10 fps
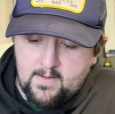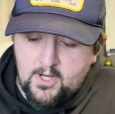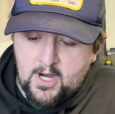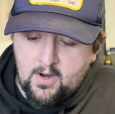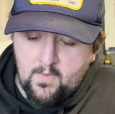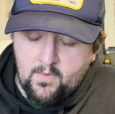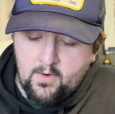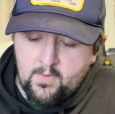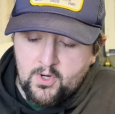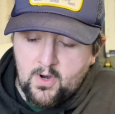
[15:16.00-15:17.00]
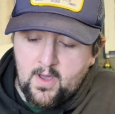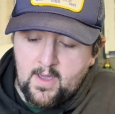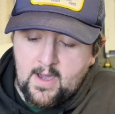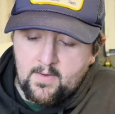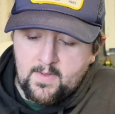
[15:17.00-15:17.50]
checkerboard I'm drawing
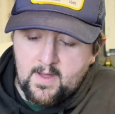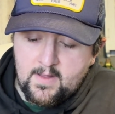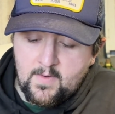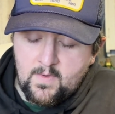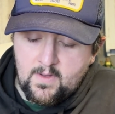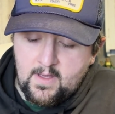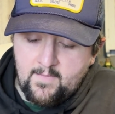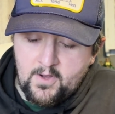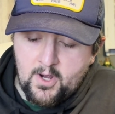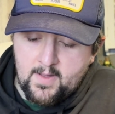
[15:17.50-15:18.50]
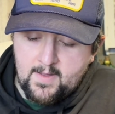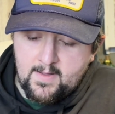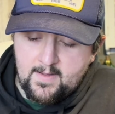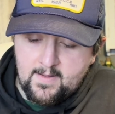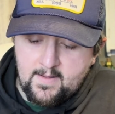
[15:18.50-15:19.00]
out doesn't really give it
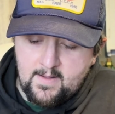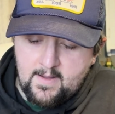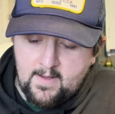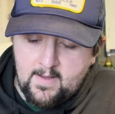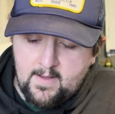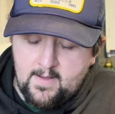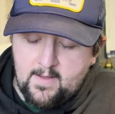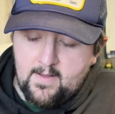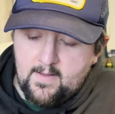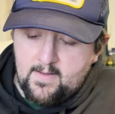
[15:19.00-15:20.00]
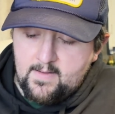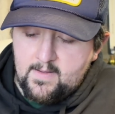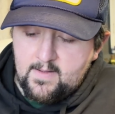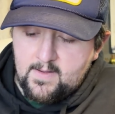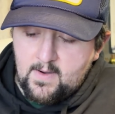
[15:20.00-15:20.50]
justice.
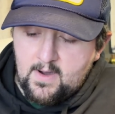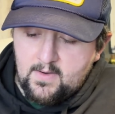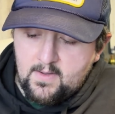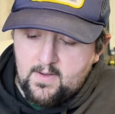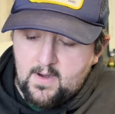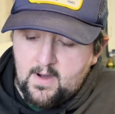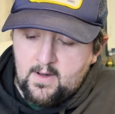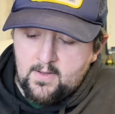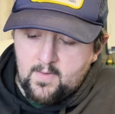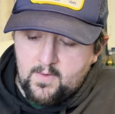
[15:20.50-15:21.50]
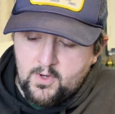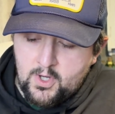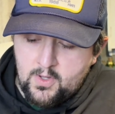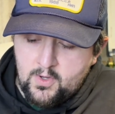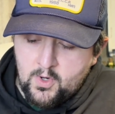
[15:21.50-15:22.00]
So I'll
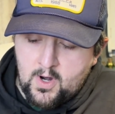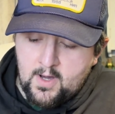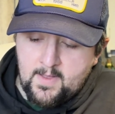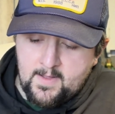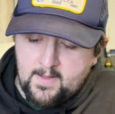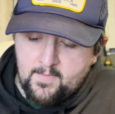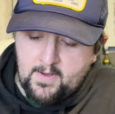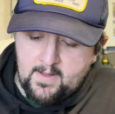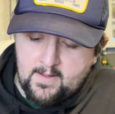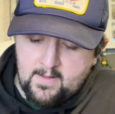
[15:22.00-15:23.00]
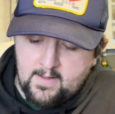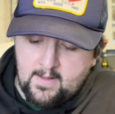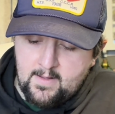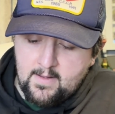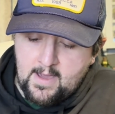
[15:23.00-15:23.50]
draw this piece of
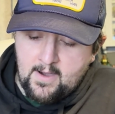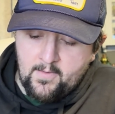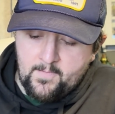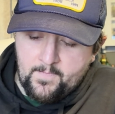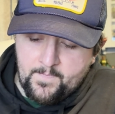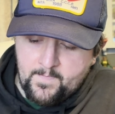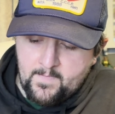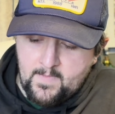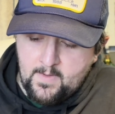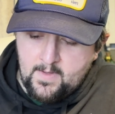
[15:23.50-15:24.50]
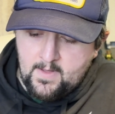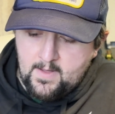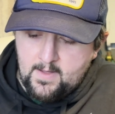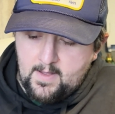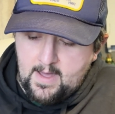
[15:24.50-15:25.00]
steel out
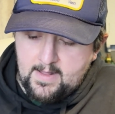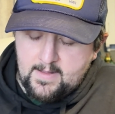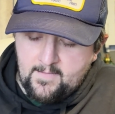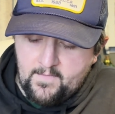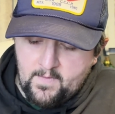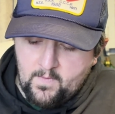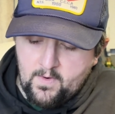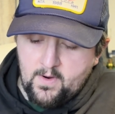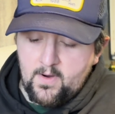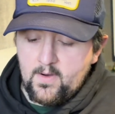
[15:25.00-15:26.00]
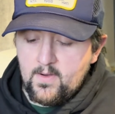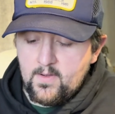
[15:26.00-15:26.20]
as if it were